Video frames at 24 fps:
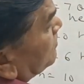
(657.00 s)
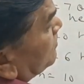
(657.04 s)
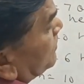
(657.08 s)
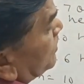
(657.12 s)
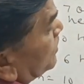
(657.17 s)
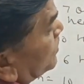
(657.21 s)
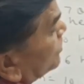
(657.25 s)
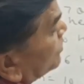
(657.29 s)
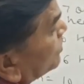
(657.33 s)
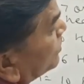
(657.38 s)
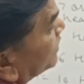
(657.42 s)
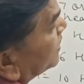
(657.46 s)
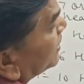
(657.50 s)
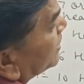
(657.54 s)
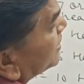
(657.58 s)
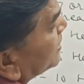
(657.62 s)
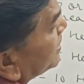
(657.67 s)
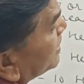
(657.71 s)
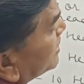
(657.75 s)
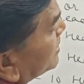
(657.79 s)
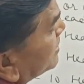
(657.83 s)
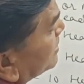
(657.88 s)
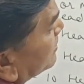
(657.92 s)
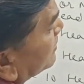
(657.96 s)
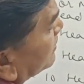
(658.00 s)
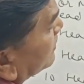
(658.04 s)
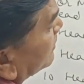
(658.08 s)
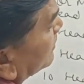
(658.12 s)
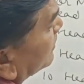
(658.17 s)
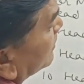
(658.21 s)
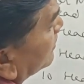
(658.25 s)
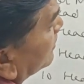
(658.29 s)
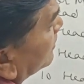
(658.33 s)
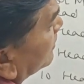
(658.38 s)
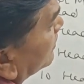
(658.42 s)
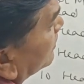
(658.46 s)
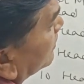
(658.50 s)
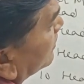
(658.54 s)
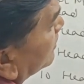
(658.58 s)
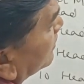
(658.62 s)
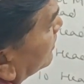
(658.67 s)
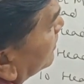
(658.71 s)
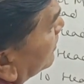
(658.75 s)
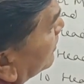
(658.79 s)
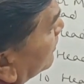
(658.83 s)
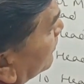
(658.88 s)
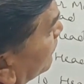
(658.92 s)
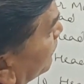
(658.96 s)
So this is
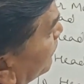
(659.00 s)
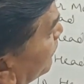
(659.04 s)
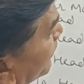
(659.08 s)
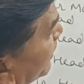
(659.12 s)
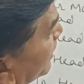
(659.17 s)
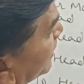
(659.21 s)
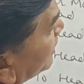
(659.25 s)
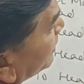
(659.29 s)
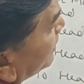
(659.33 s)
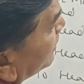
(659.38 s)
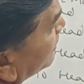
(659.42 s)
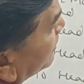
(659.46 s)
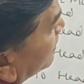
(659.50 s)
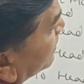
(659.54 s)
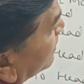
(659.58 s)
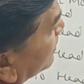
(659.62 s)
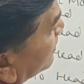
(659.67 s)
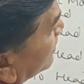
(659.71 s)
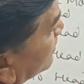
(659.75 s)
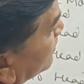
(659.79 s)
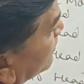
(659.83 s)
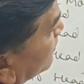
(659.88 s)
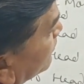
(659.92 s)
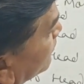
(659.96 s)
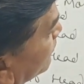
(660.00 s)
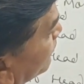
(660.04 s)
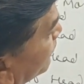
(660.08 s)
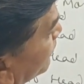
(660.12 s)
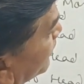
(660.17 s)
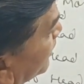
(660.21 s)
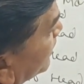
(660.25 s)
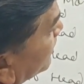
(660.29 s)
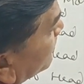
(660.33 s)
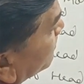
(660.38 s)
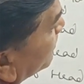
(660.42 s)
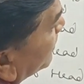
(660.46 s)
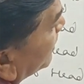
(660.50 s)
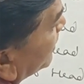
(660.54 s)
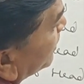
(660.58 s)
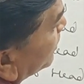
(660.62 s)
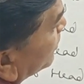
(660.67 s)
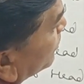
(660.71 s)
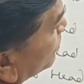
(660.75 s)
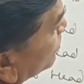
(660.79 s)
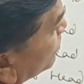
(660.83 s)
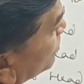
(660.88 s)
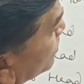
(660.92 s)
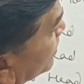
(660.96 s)
1 by
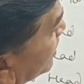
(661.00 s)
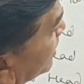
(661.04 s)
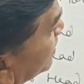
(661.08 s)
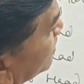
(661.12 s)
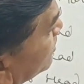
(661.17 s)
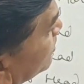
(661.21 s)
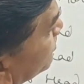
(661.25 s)
2 raised